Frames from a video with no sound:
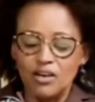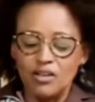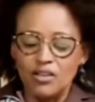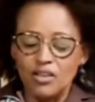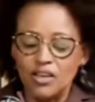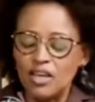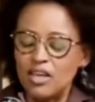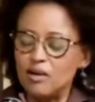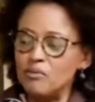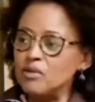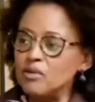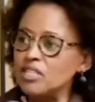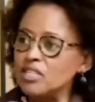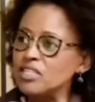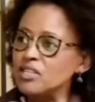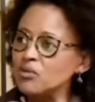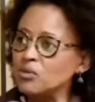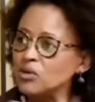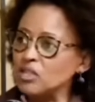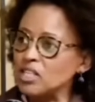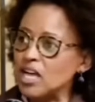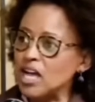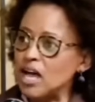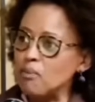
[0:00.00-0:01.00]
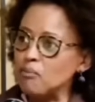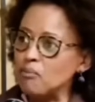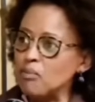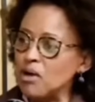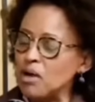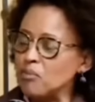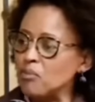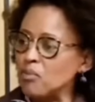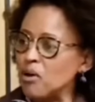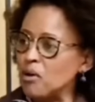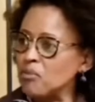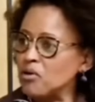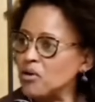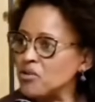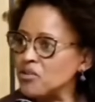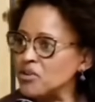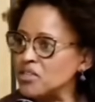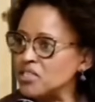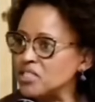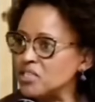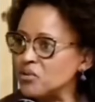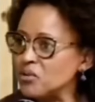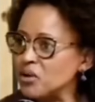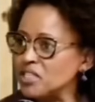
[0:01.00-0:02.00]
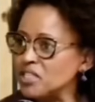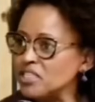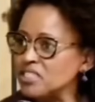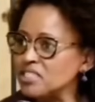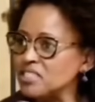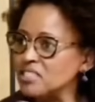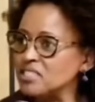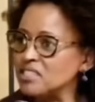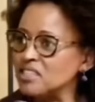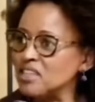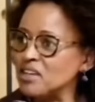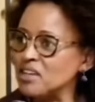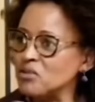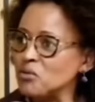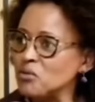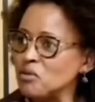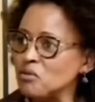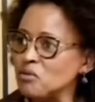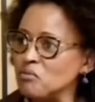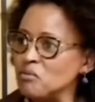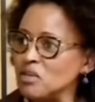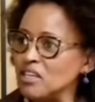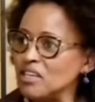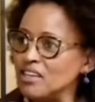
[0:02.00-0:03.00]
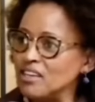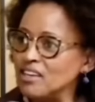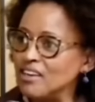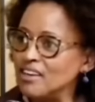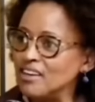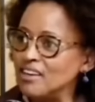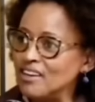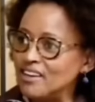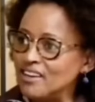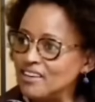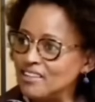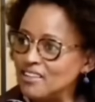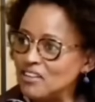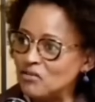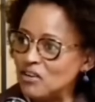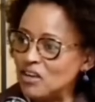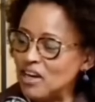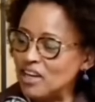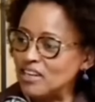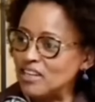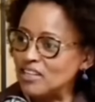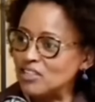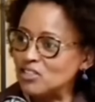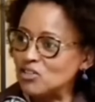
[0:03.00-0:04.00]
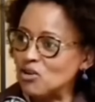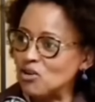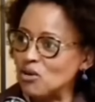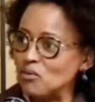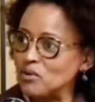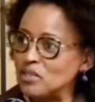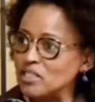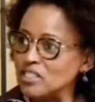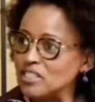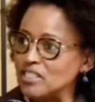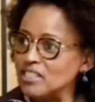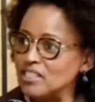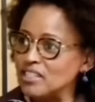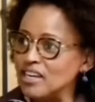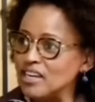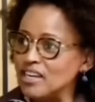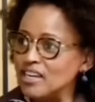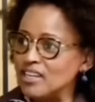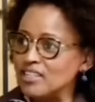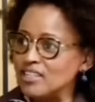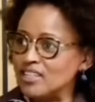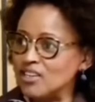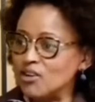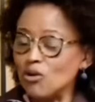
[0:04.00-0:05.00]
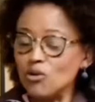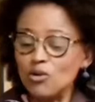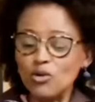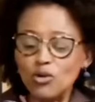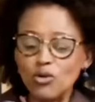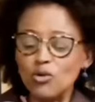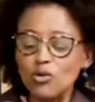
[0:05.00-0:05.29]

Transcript: the MEC will come back. Barbara Creasy once did that with me in the finance committee. Said, oh,